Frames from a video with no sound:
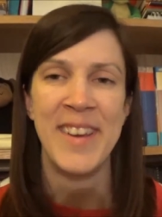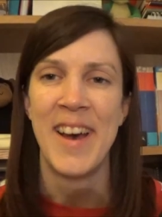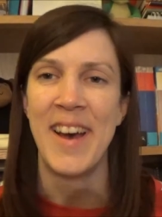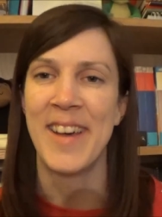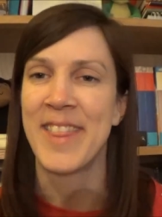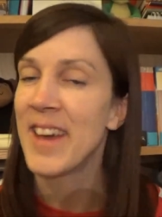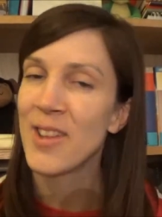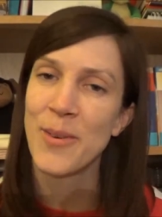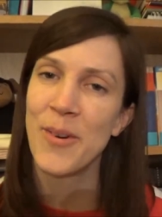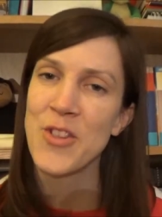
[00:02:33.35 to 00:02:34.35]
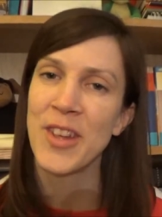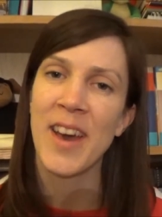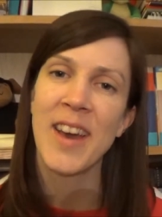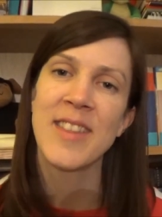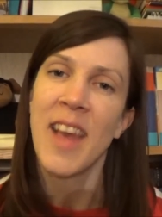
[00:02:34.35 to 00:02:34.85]
Thanks for watching,
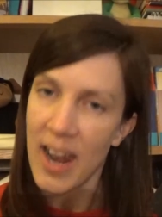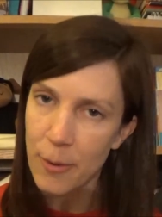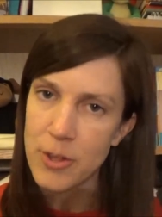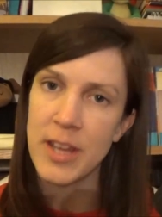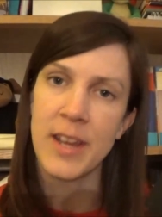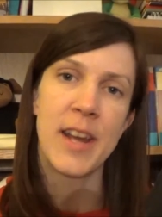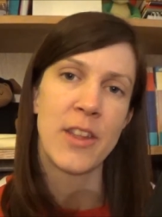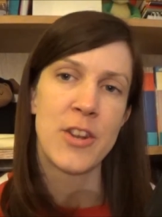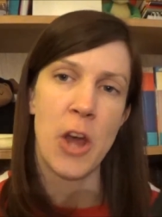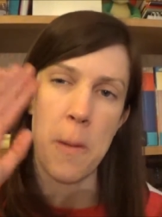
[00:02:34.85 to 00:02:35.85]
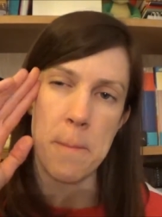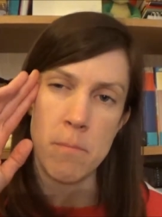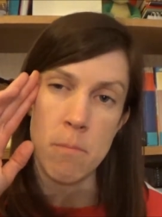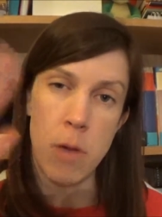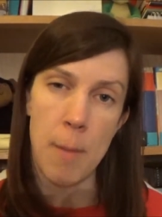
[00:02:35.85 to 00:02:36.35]
guys, and I will see you next time.
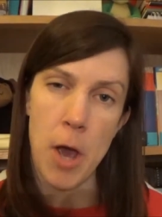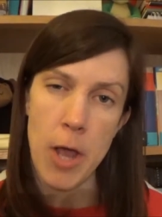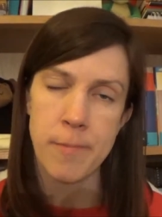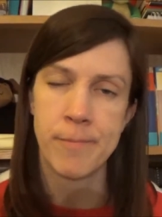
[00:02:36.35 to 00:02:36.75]
Bye bye.